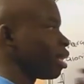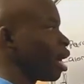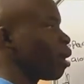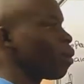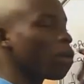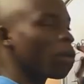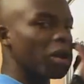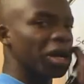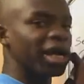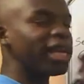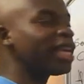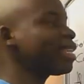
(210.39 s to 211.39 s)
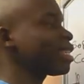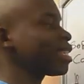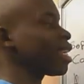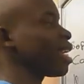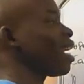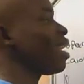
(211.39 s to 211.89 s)
Now in
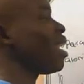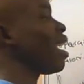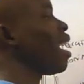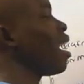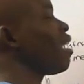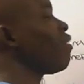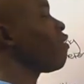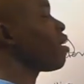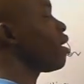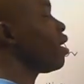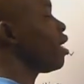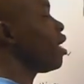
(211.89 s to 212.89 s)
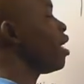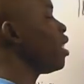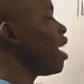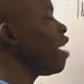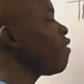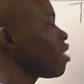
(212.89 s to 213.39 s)
every
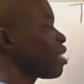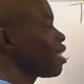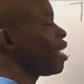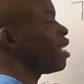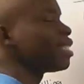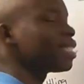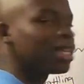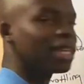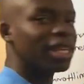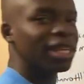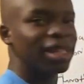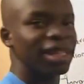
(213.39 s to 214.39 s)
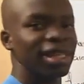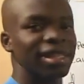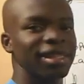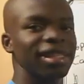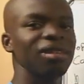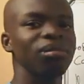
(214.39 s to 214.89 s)
stage, the
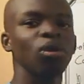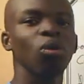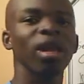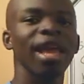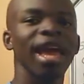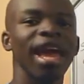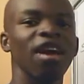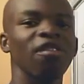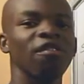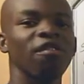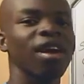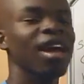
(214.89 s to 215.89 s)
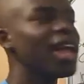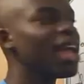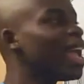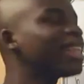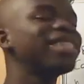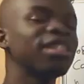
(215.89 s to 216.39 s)
steam will have
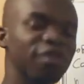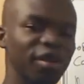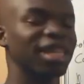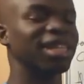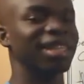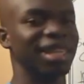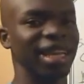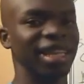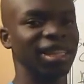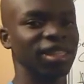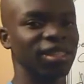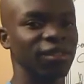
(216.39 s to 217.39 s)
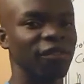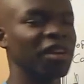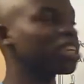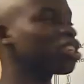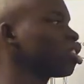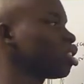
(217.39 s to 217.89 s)
a different dryness
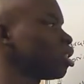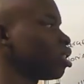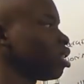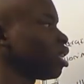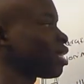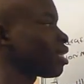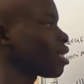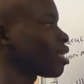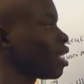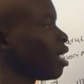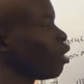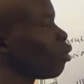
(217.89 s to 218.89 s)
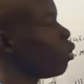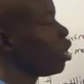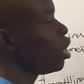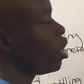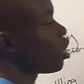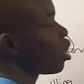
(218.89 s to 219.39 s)
fraction,
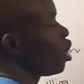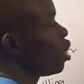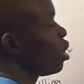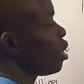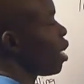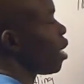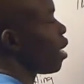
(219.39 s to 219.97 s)
which in